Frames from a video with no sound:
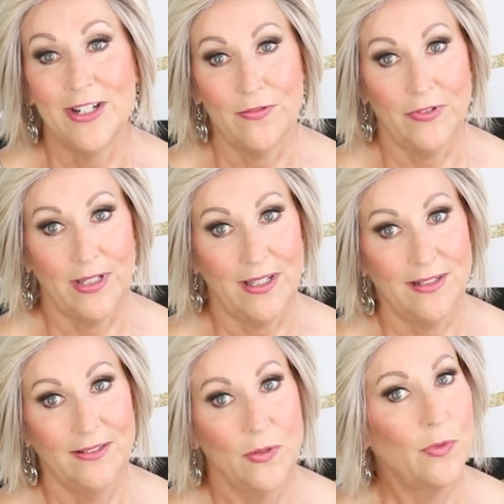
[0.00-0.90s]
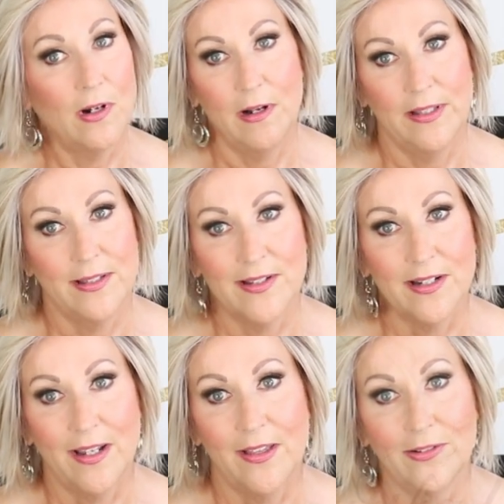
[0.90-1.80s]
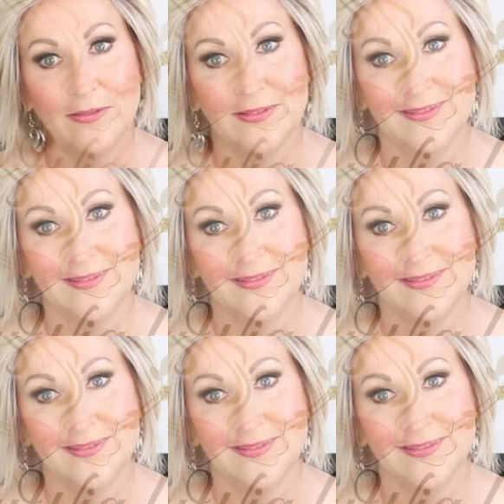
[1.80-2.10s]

And don't forget, we're all in this together.